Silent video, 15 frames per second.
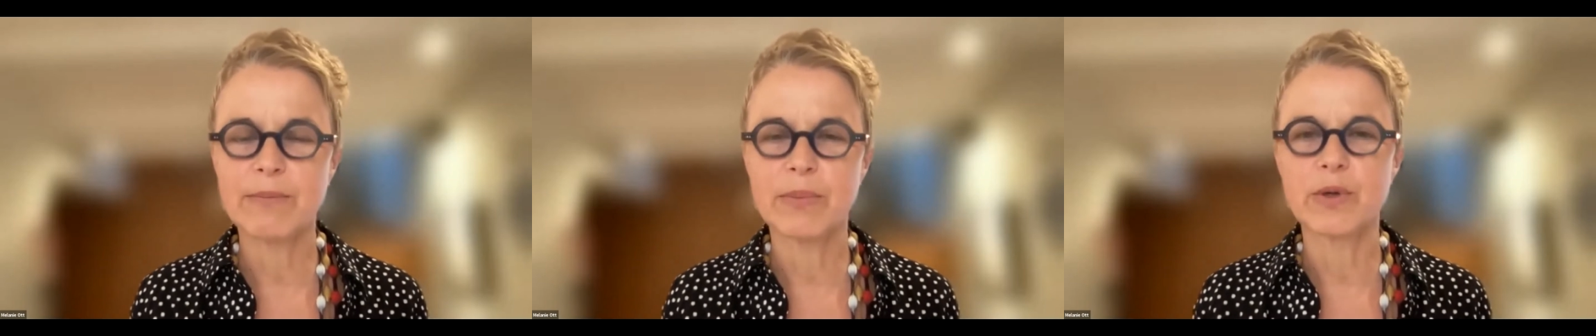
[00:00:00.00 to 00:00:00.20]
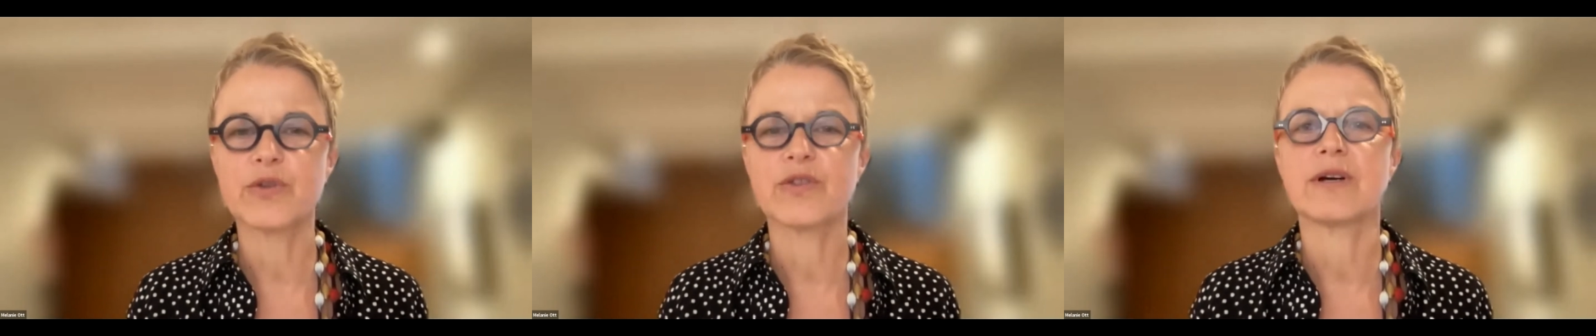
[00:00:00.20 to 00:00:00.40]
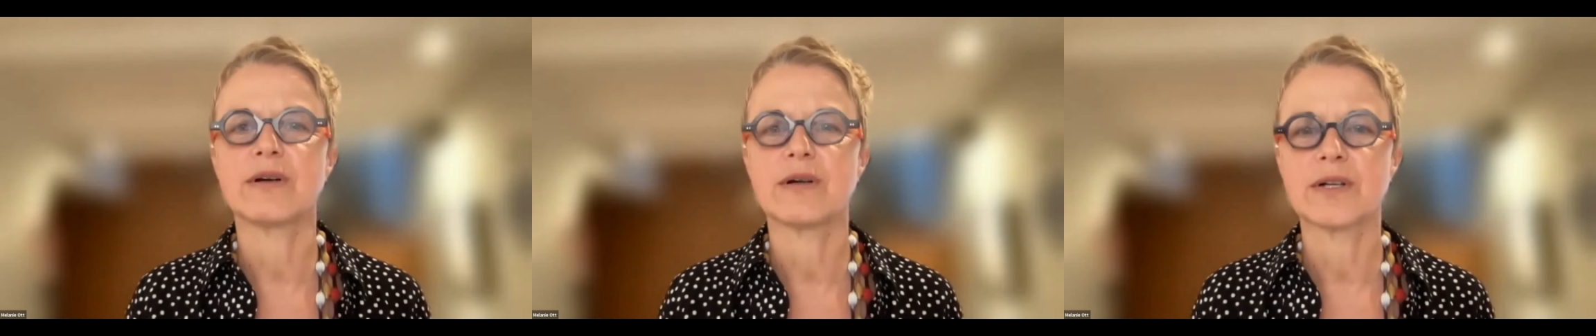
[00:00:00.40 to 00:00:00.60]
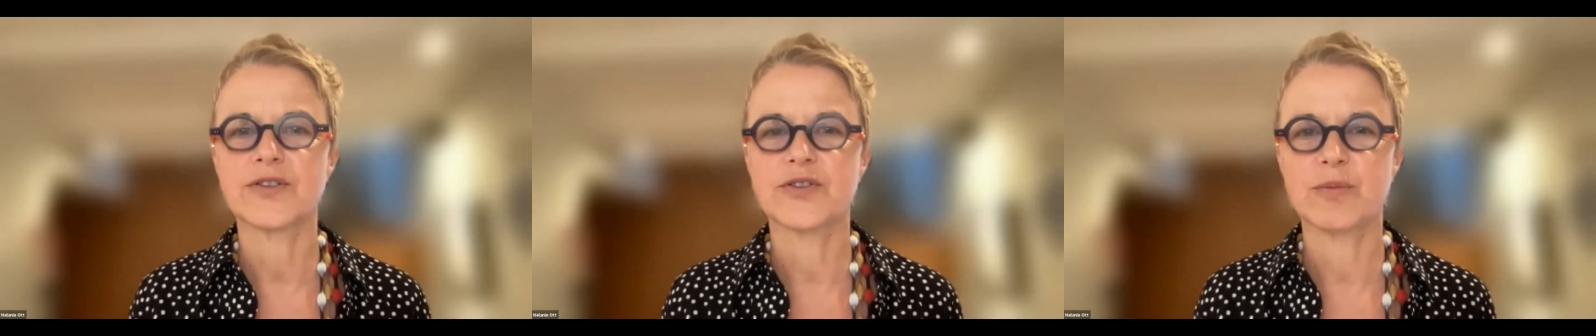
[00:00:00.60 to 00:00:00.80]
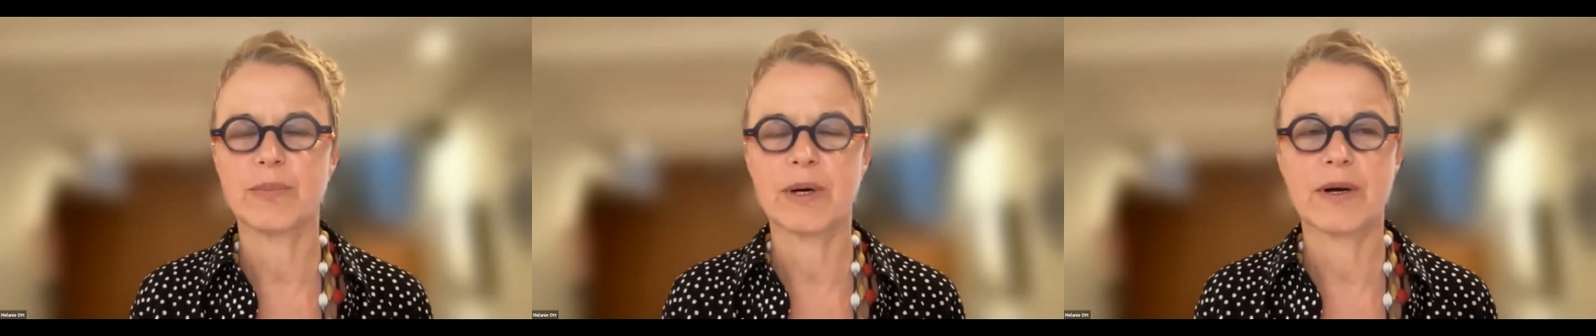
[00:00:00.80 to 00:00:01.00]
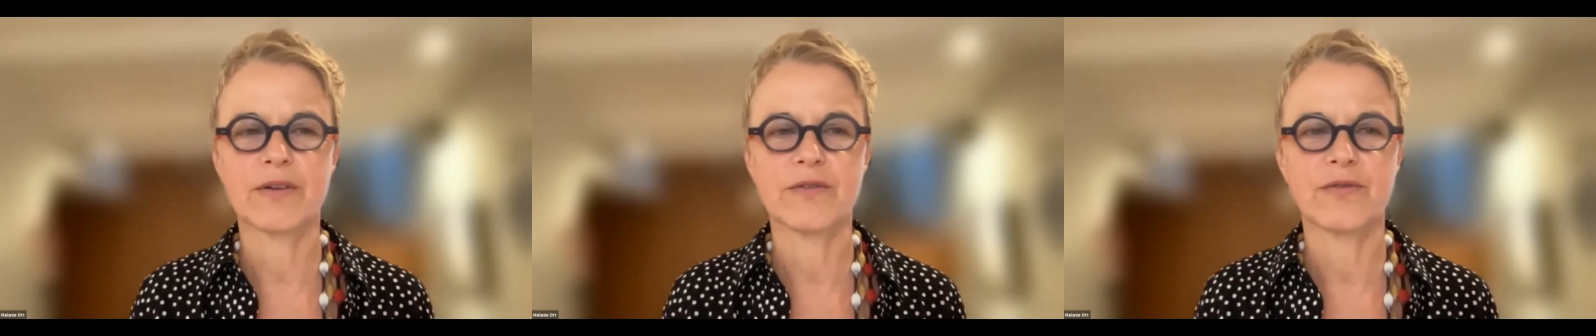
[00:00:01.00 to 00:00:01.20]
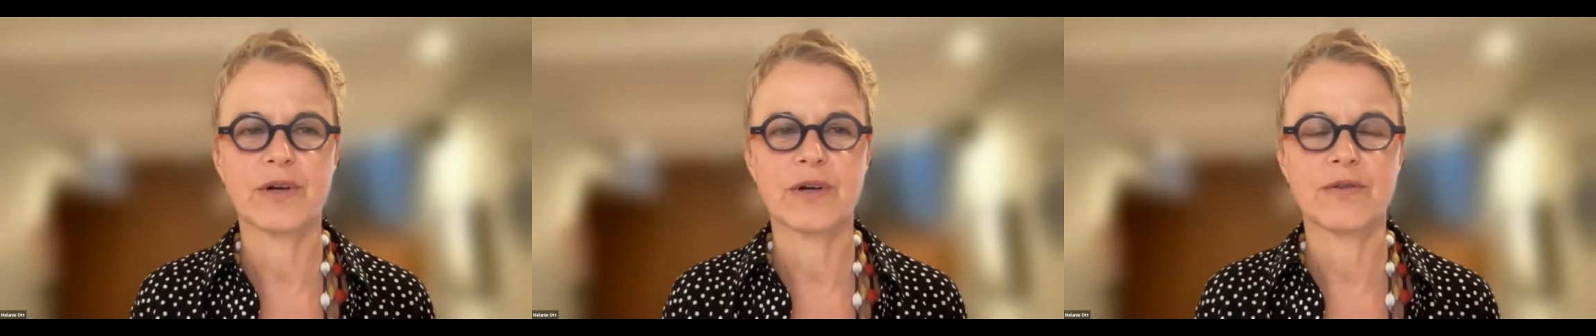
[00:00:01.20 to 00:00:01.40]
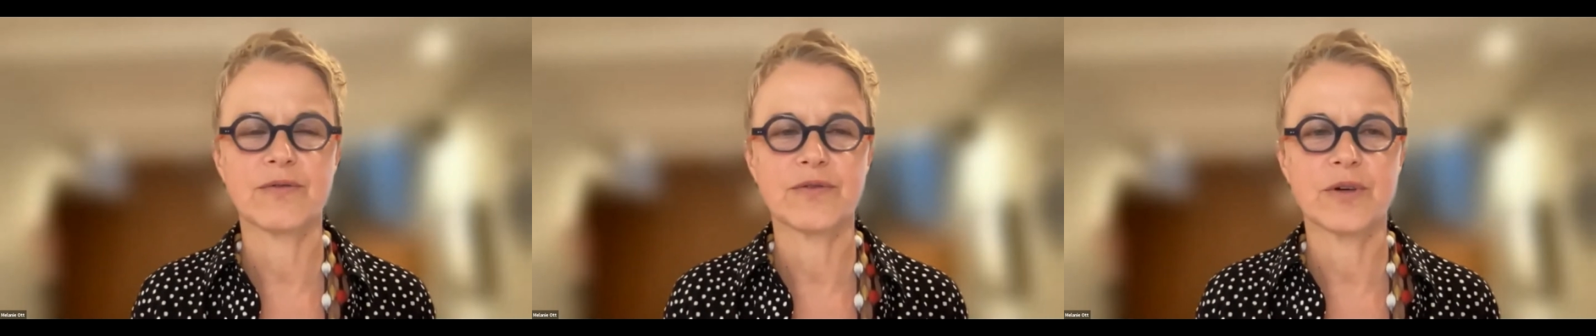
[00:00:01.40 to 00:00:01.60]
Both are also part
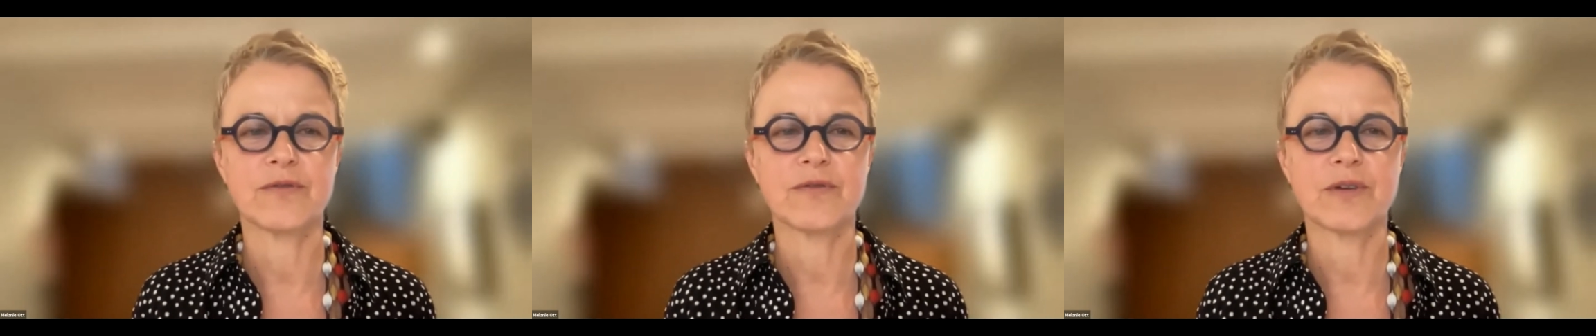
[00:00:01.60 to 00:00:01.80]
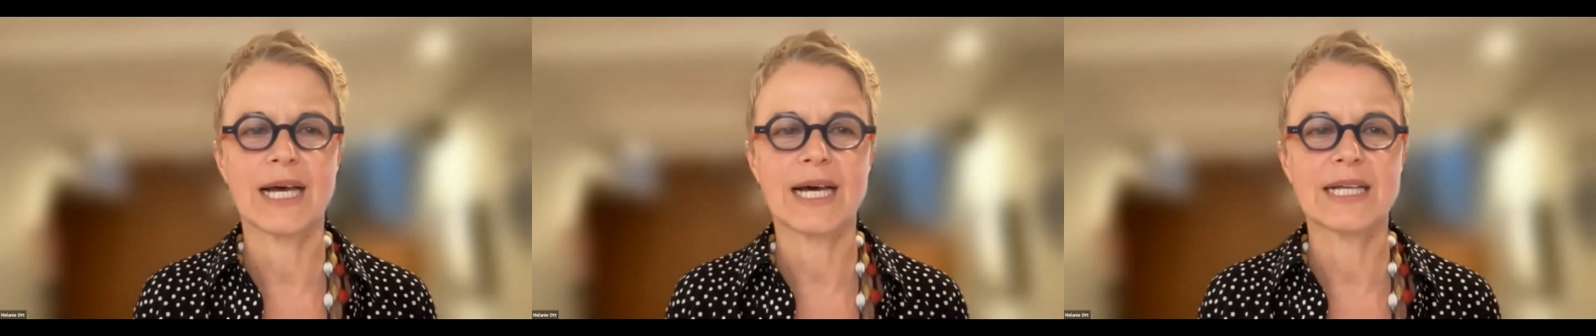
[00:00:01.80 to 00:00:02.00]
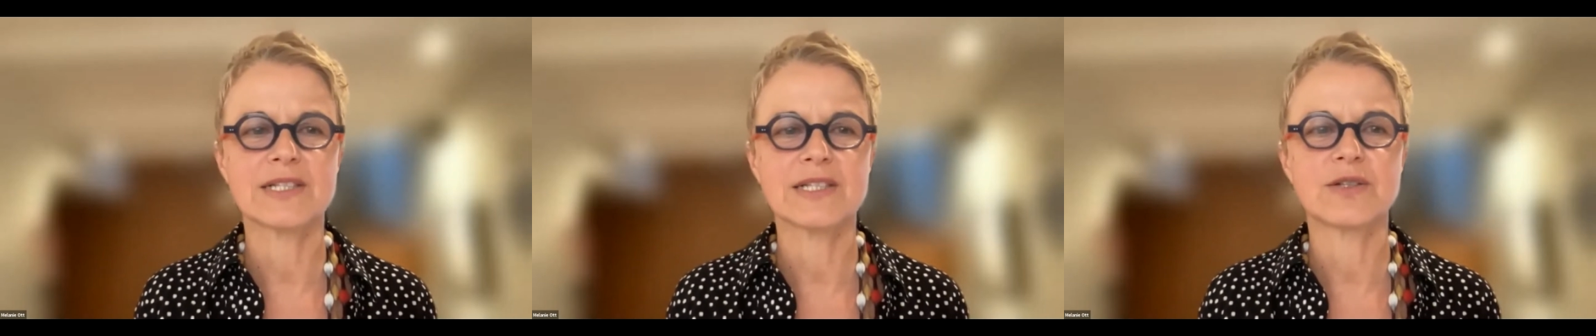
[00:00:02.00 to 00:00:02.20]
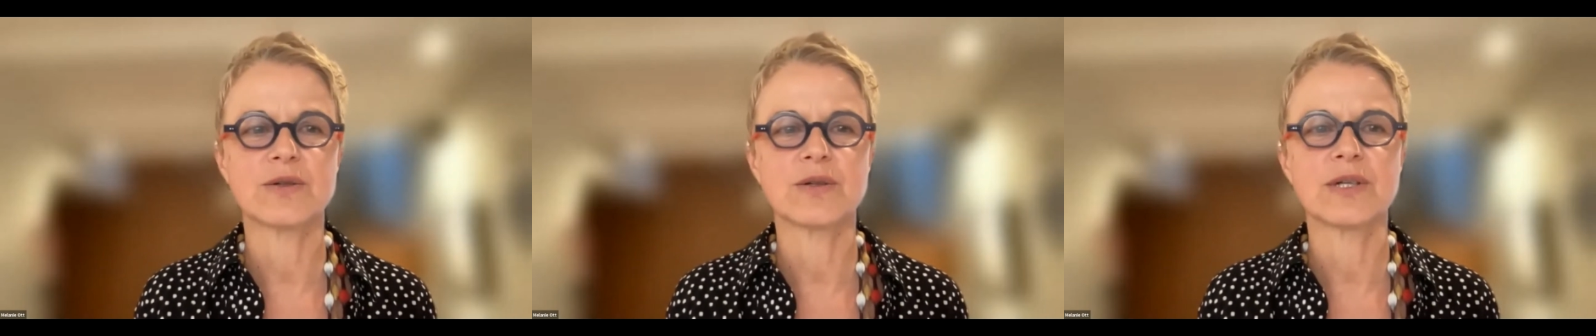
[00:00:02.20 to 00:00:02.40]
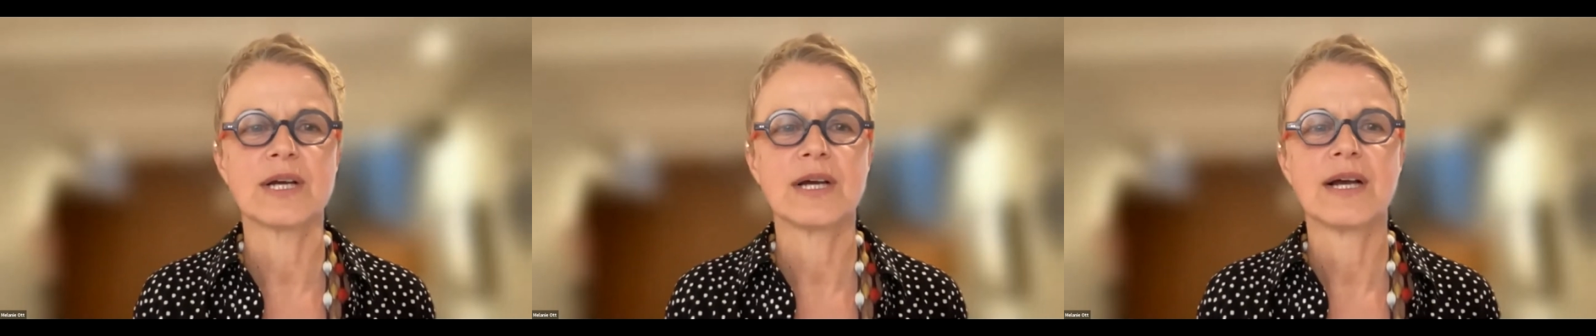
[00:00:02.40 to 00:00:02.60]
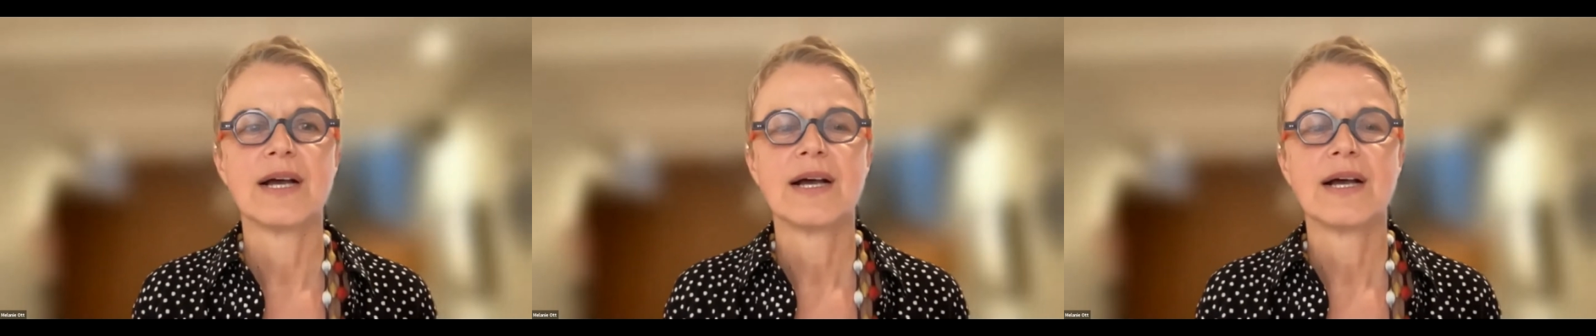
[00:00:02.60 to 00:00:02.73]
of Gladstone,